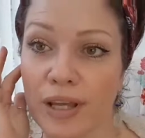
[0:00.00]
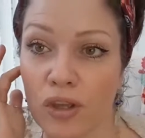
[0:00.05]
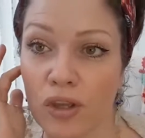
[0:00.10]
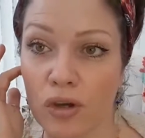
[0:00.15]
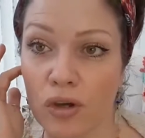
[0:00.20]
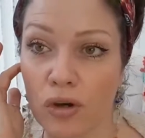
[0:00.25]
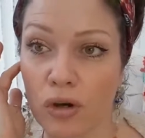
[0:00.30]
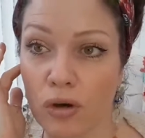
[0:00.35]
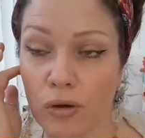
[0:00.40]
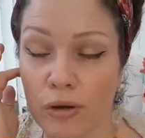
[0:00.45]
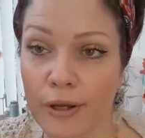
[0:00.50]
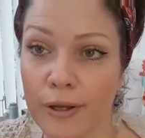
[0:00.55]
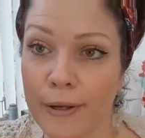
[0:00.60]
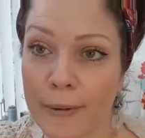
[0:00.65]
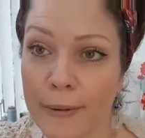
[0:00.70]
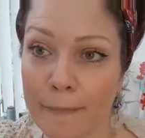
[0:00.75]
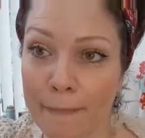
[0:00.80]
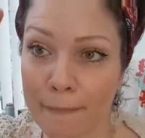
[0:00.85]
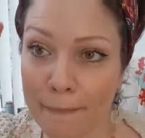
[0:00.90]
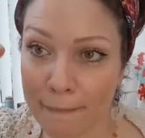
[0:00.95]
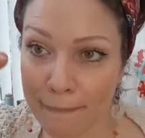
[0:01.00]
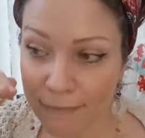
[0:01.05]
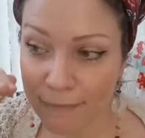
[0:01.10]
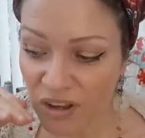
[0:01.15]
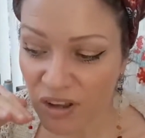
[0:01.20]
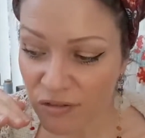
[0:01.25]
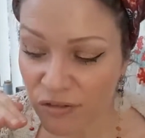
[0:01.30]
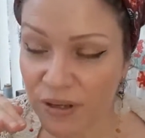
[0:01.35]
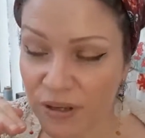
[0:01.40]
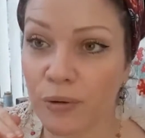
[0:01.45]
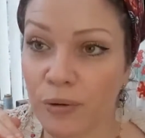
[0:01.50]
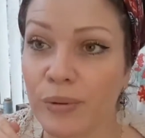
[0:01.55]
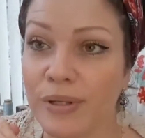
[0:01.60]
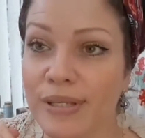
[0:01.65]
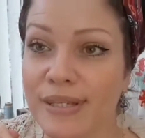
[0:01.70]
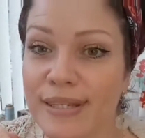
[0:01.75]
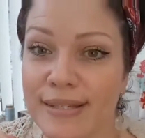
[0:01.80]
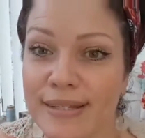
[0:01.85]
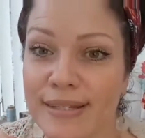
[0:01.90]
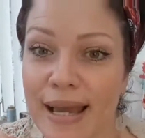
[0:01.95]
your
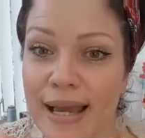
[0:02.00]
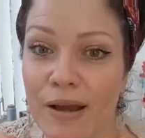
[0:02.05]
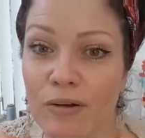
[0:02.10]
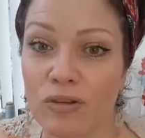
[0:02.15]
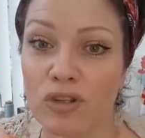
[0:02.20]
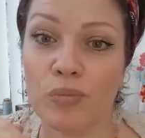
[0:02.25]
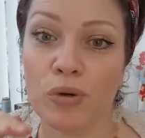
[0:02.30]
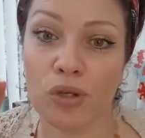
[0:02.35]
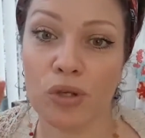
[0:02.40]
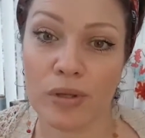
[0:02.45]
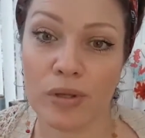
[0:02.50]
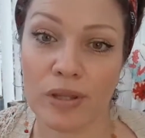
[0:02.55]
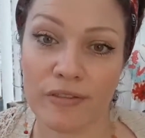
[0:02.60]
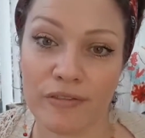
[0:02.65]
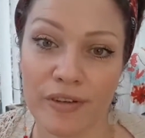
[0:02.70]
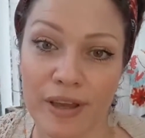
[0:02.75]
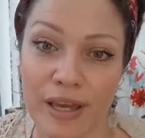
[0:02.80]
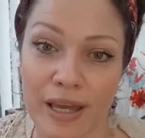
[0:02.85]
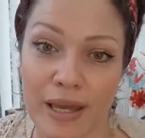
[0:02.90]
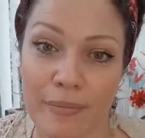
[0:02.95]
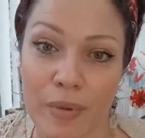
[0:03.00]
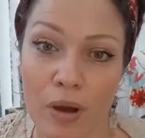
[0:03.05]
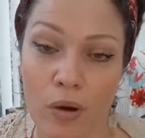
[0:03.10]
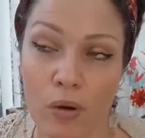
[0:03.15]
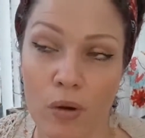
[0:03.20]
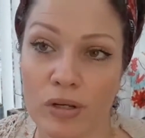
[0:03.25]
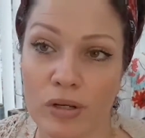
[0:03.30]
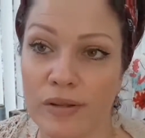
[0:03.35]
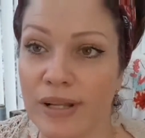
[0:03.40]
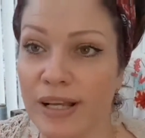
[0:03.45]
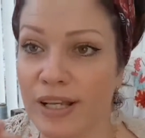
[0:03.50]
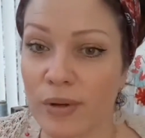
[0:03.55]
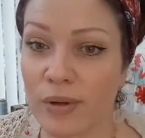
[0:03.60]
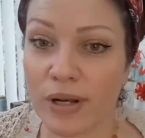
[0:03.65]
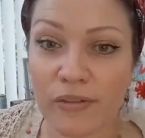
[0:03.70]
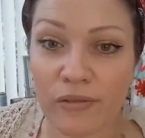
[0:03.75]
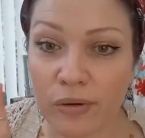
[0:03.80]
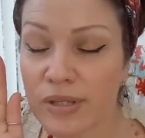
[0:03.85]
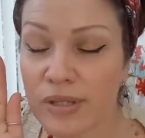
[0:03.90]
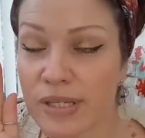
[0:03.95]
frequencies down, to put you in the fear mode. And that's when
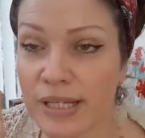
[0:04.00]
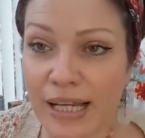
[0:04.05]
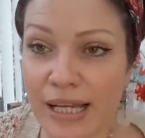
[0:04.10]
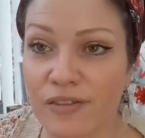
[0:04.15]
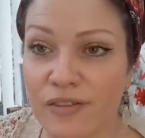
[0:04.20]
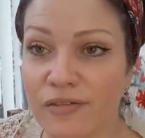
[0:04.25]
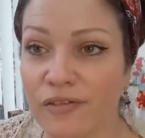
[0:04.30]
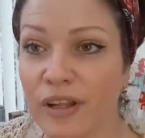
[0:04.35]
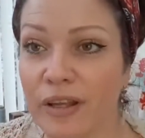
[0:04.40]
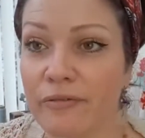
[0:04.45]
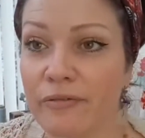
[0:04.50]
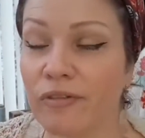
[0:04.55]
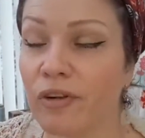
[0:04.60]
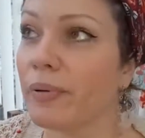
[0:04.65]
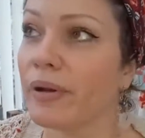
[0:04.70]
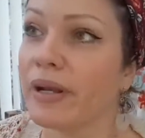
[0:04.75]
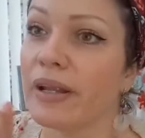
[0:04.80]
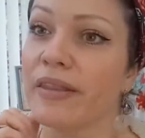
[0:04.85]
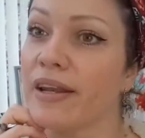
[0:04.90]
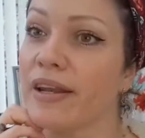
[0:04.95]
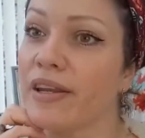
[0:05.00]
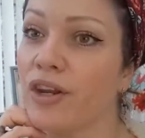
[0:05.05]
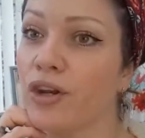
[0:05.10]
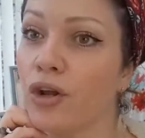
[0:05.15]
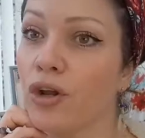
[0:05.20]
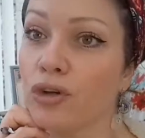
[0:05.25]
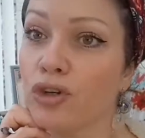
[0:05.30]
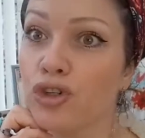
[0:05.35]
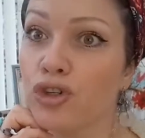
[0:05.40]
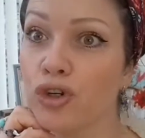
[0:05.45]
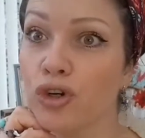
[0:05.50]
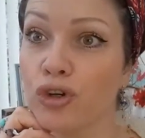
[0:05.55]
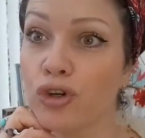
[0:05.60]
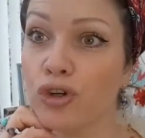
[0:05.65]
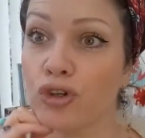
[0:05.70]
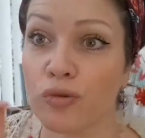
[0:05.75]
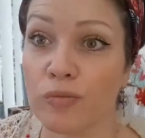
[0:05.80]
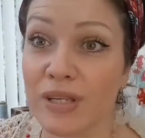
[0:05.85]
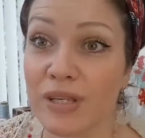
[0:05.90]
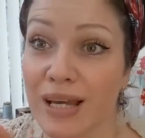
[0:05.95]
everyone starts flip-flopping and then you're not sure.
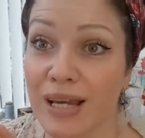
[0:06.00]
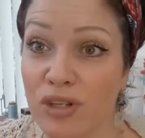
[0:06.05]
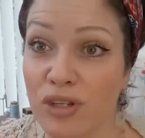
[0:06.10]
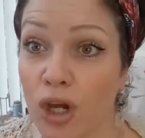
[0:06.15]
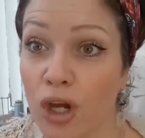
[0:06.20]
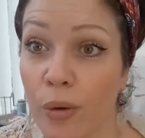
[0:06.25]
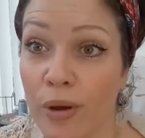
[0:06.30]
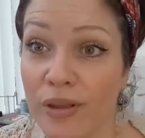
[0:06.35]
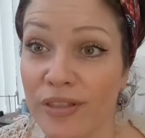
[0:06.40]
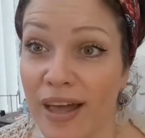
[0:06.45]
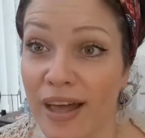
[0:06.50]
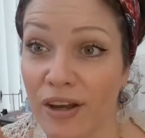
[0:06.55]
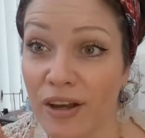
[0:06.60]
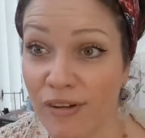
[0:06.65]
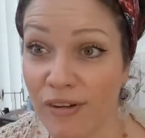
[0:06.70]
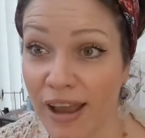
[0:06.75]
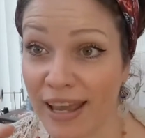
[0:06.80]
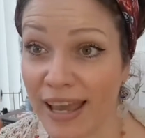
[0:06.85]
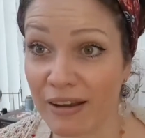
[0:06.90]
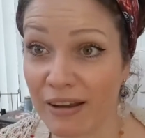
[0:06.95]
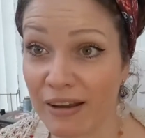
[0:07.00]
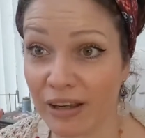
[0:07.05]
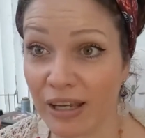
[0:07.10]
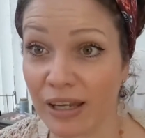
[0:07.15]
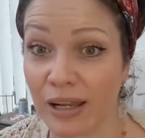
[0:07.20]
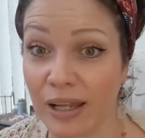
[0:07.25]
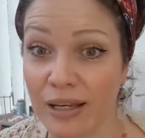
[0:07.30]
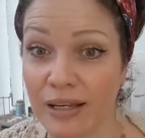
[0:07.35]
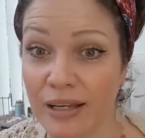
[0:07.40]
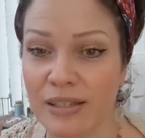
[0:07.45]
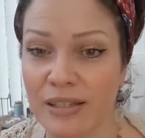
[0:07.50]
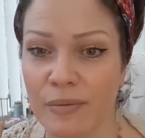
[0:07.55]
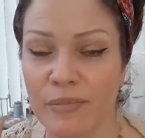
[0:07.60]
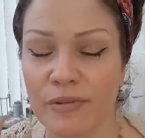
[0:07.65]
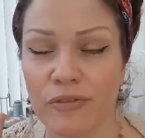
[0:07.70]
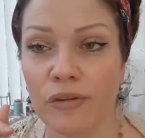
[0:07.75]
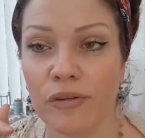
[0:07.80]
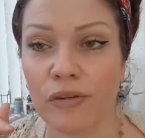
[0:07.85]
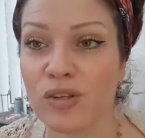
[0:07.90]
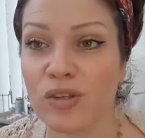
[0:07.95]
Sometimes you go in that grey area, like I said before,
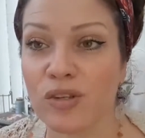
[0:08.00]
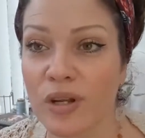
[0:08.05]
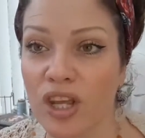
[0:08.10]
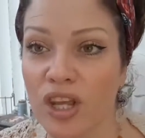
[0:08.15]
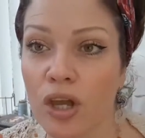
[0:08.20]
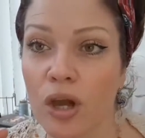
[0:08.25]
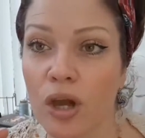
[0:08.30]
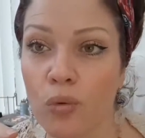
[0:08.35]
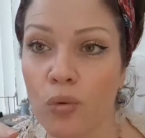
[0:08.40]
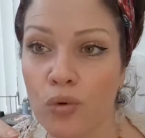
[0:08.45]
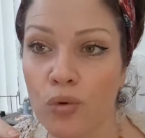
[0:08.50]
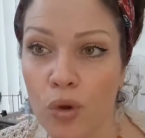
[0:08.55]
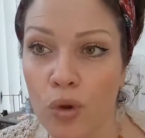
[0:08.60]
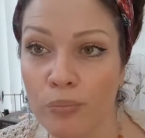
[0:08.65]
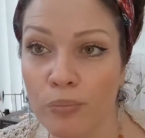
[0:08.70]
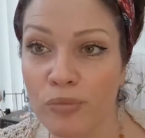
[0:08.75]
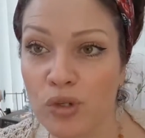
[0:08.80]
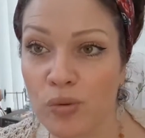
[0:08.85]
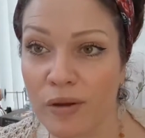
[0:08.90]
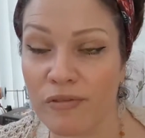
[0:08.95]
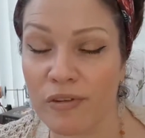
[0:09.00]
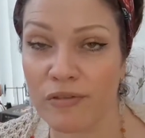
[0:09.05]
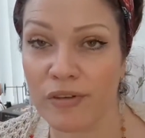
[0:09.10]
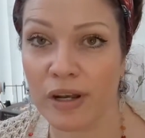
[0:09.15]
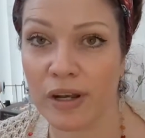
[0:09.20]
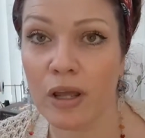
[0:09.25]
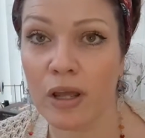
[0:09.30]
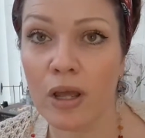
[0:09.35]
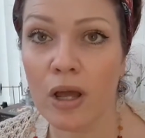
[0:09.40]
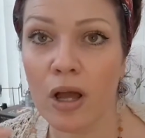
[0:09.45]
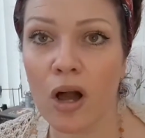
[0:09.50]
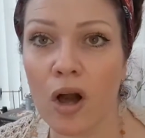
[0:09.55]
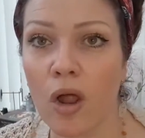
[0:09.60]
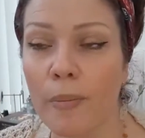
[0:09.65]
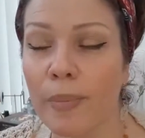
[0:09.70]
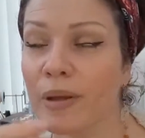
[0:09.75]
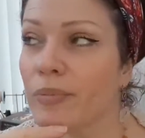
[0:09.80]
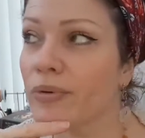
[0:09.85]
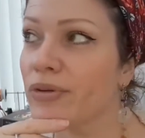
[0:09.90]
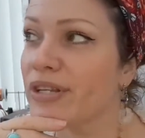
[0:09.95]
and that's when you go numb to everything. A lot of
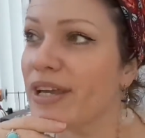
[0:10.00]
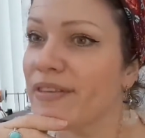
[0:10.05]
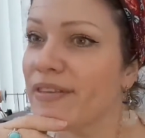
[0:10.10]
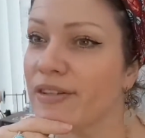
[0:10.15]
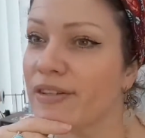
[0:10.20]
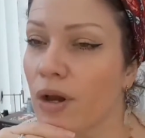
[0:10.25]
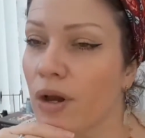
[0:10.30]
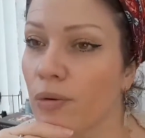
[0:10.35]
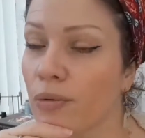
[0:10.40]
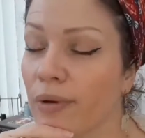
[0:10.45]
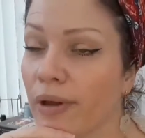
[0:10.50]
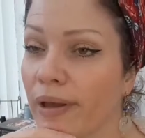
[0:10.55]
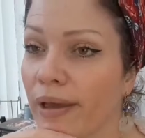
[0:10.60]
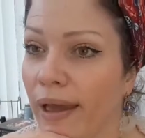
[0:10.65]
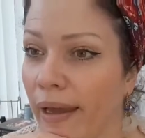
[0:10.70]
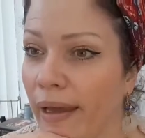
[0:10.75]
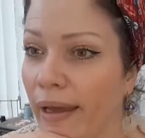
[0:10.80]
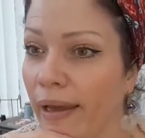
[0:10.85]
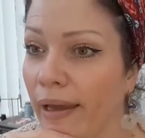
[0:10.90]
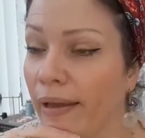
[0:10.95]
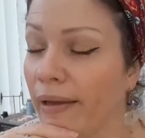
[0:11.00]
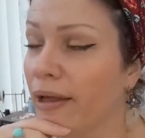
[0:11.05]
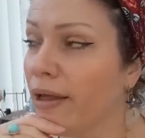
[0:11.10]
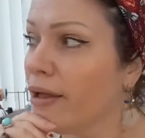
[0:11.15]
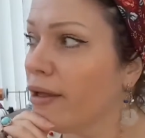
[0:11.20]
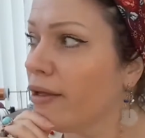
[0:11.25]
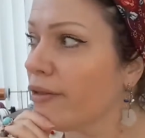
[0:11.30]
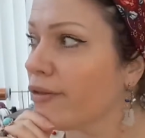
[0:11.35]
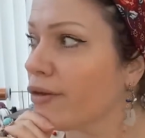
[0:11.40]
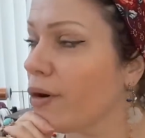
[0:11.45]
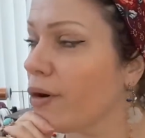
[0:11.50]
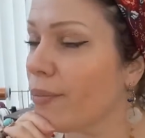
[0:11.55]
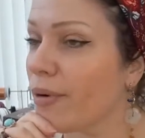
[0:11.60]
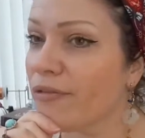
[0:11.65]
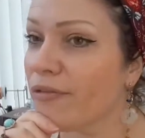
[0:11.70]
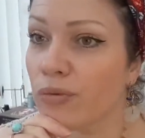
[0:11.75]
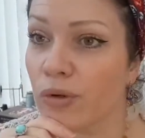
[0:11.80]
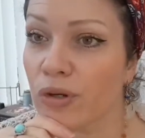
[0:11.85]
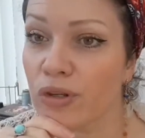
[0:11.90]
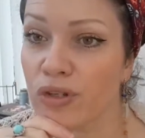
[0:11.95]
people say they don't care, they're not
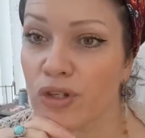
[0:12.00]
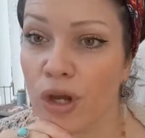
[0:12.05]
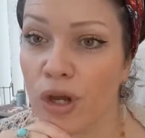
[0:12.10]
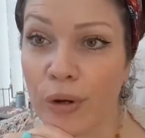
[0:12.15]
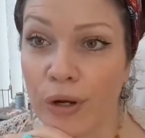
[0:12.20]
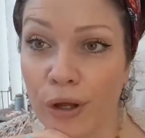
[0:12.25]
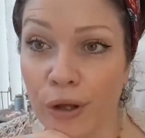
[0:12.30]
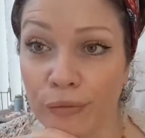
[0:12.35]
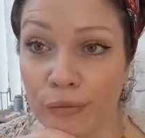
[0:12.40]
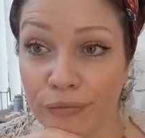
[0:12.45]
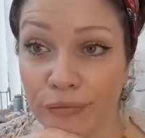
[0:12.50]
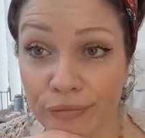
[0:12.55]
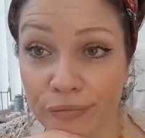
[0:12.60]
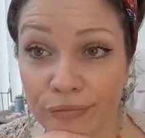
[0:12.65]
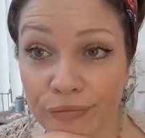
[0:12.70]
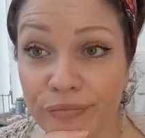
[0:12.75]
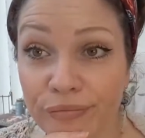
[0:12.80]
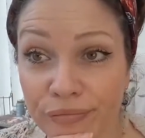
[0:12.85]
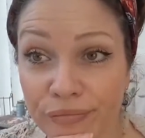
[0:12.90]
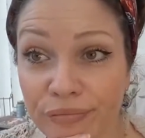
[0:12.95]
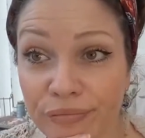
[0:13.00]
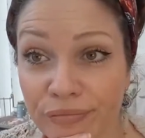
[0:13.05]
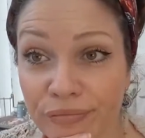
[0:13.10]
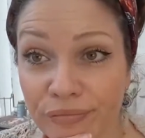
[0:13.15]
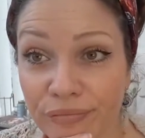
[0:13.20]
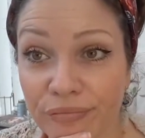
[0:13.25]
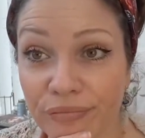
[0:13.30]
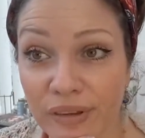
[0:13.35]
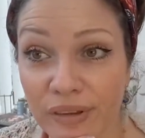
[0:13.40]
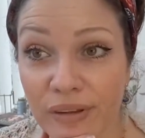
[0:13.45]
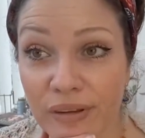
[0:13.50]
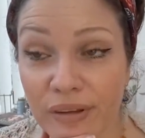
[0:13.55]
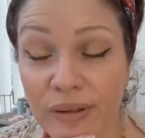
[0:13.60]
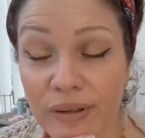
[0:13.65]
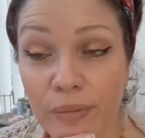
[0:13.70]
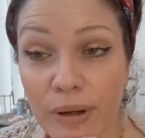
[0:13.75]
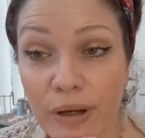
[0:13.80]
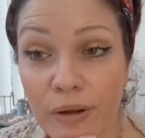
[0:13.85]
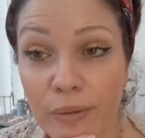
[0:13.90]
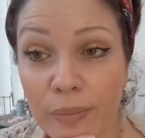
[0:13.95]
bothered what's going on. They
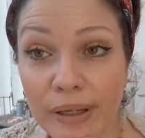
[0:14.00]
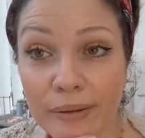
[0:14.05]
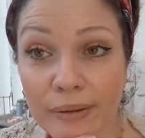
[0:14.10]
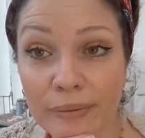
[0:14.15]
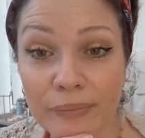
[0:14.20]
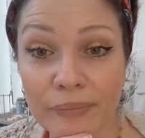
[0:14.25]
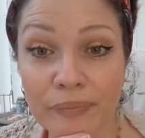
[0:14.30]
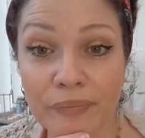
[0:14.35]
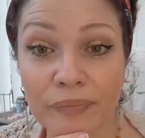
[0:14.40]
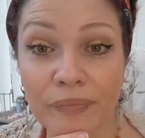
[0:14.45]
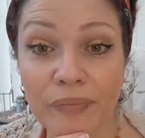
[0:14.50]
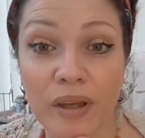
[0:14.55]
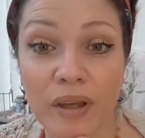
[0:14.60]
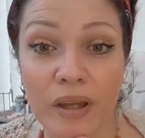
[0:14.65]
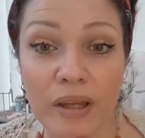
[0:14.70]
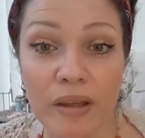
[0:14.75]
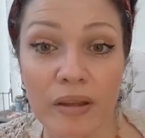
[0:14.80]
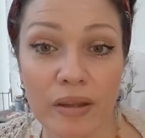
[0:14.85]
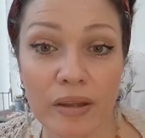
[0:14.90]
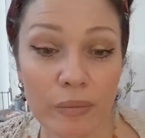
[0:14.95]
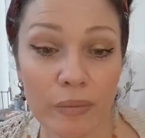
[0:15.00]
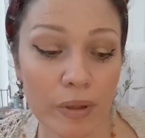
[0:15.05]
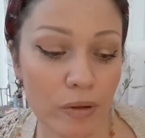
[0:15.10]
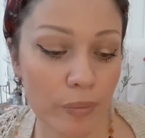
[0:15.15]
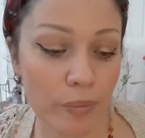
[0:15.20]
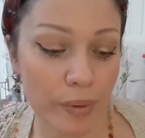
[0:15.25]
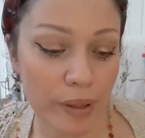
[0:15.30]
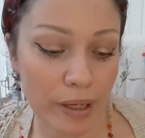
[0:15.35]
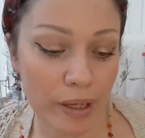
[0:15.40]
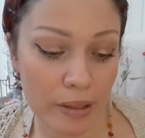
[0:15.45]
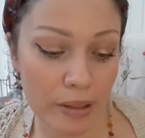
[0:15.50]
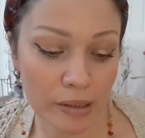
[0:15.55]
will be. They will be.